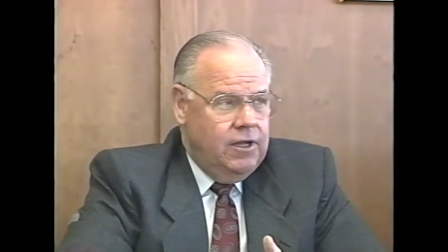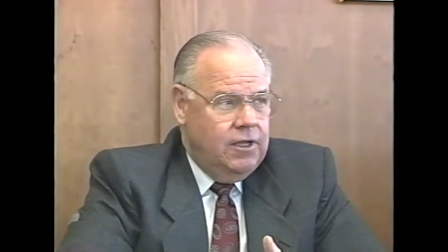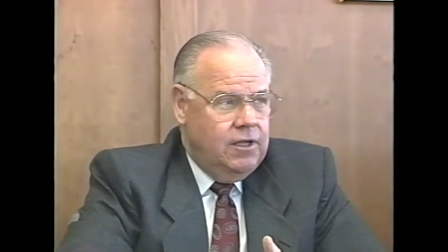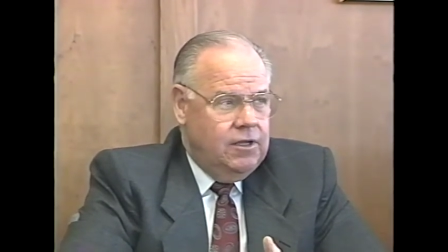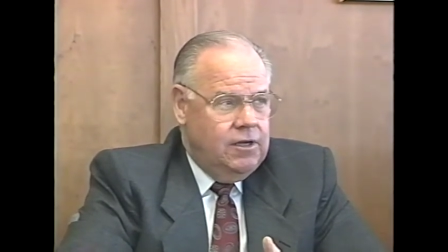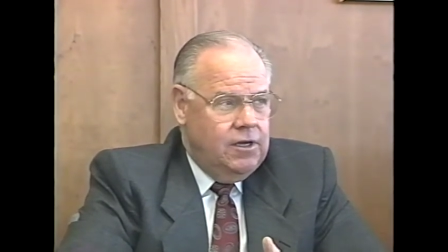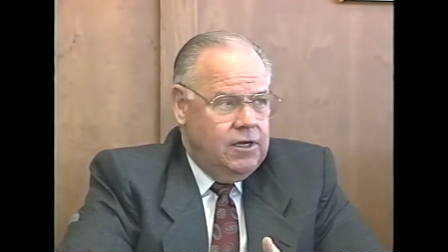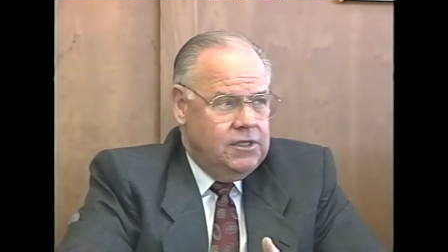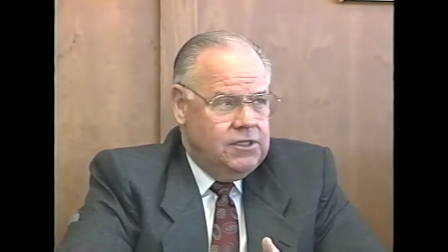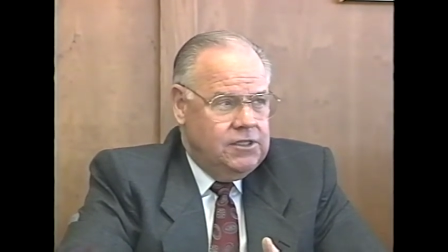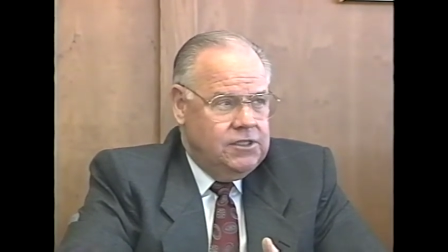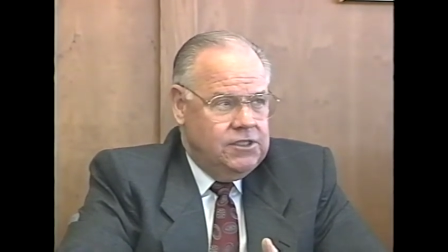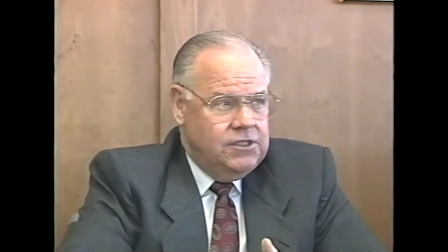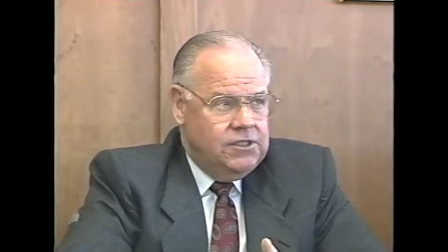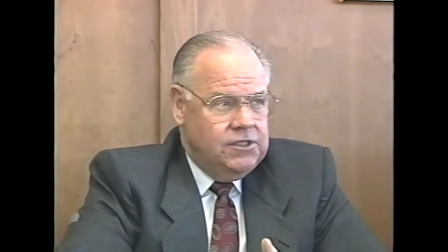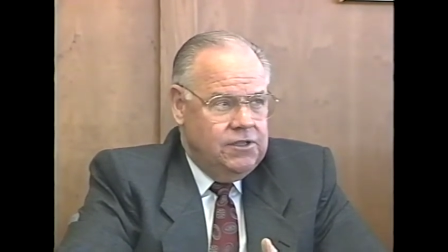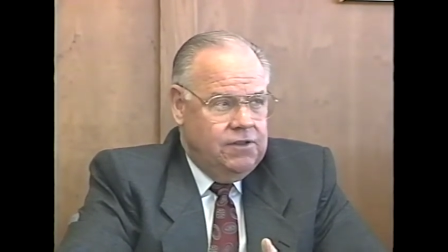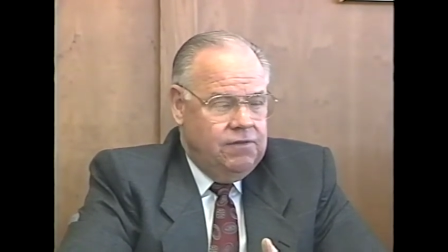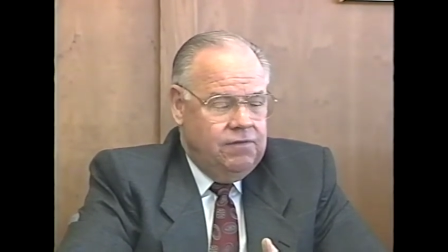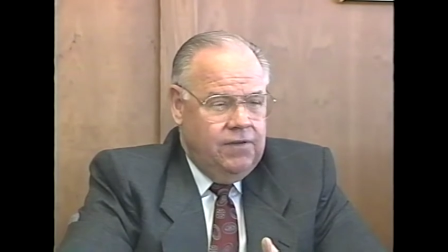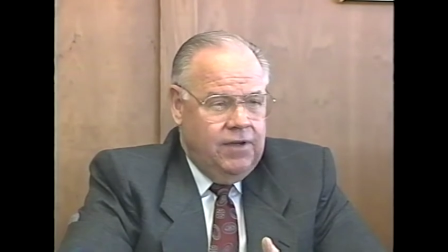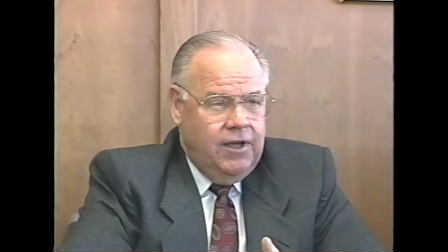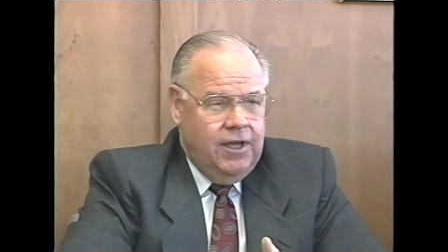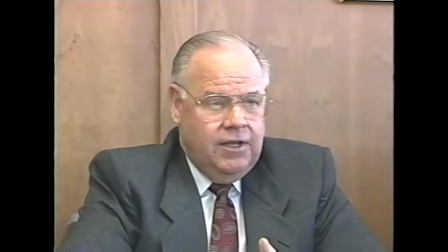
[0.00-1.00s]
conscious of the
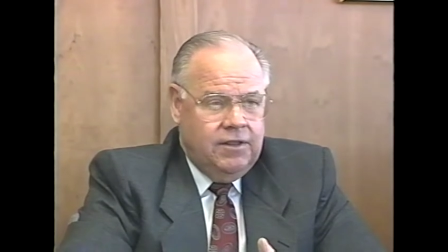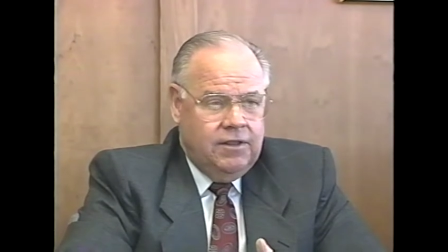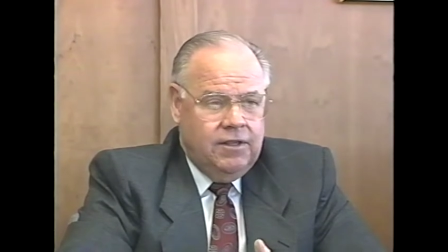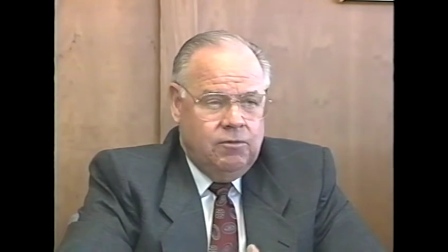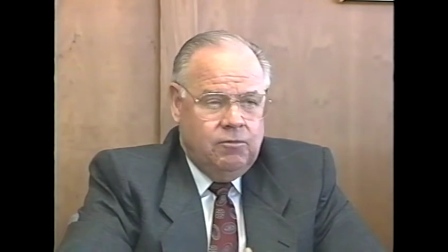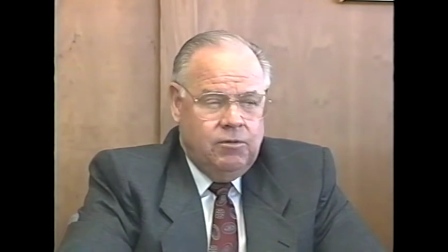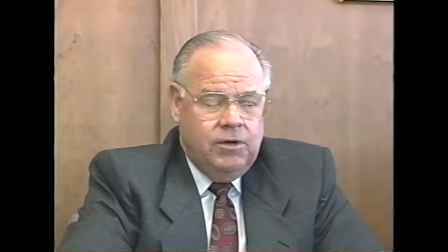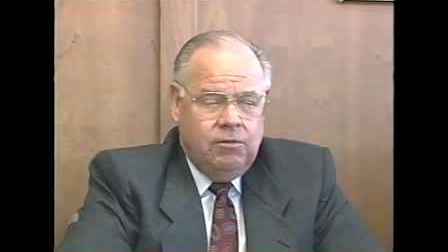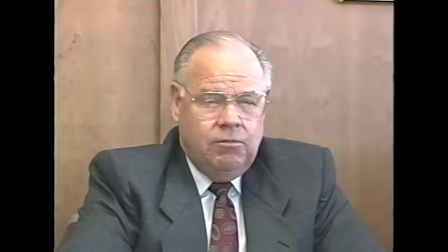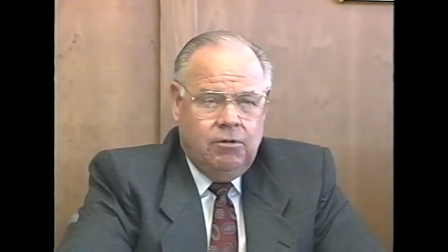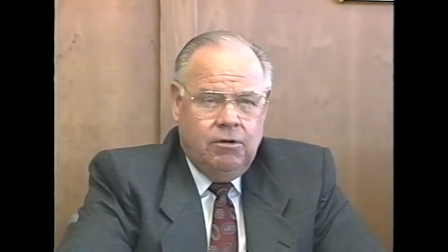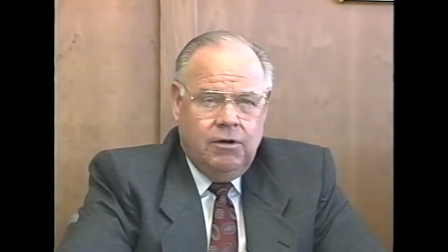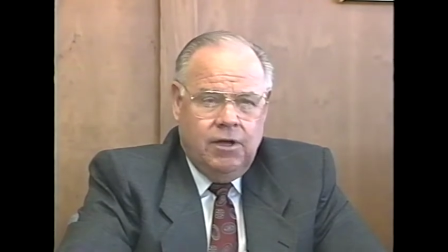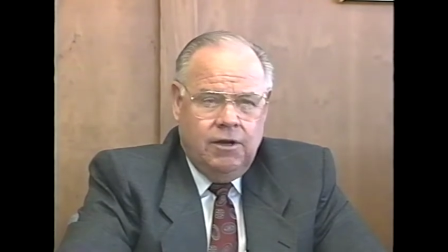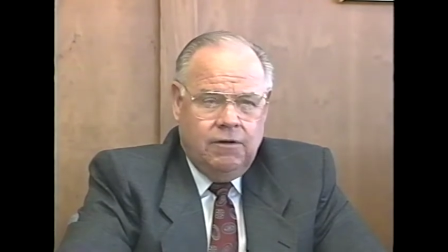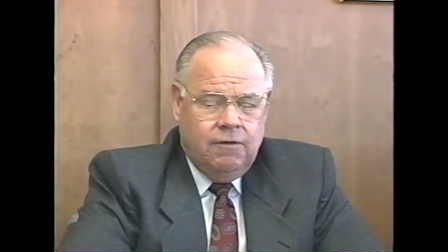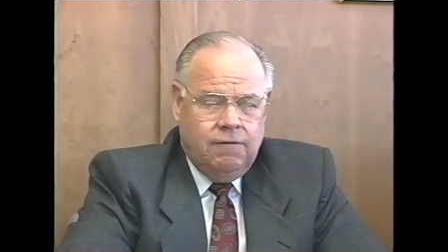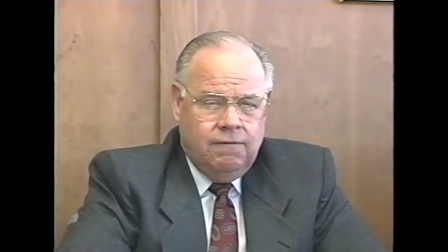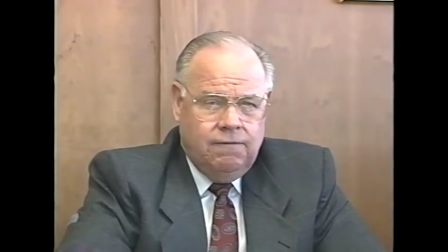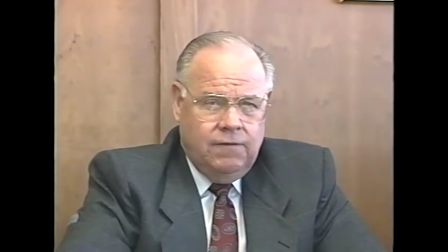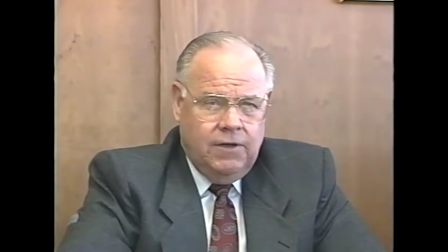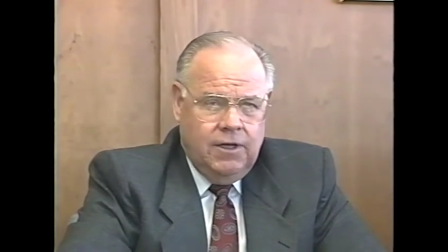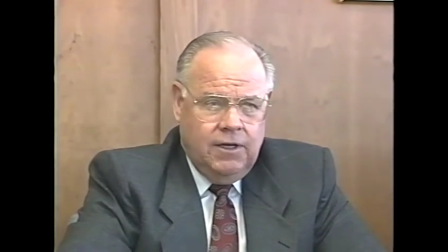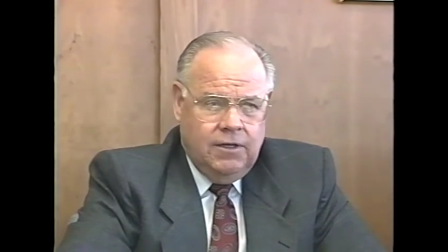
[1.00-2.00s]
fact that we were
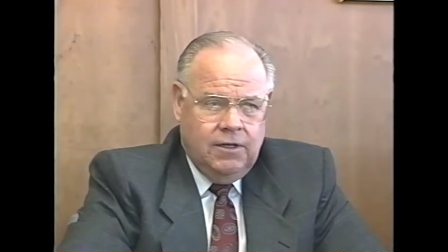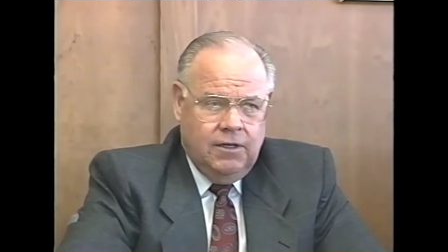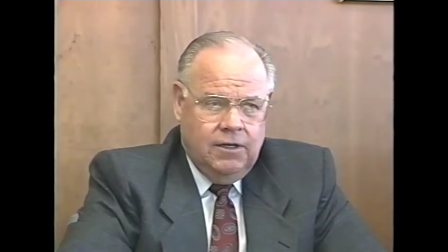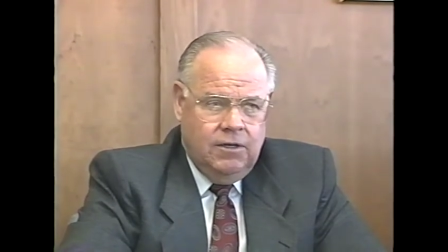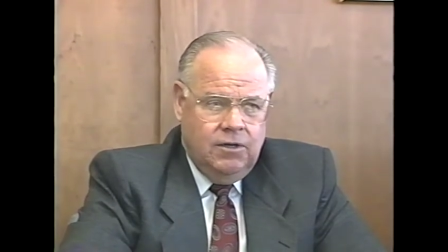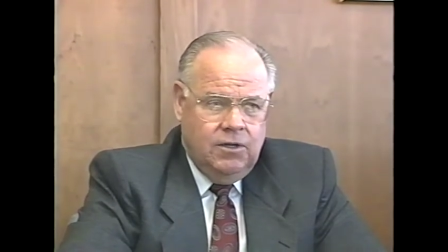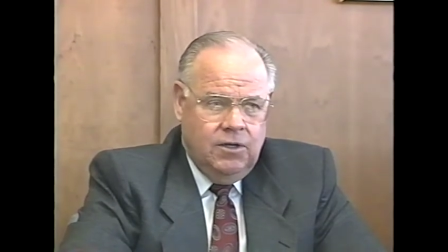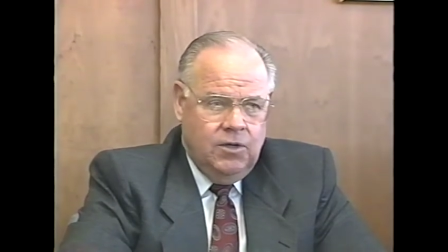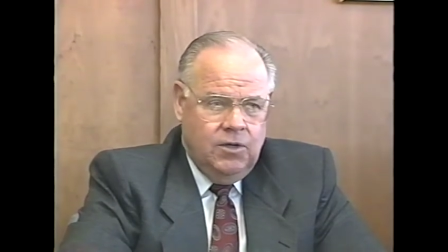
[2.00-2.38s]
underfunded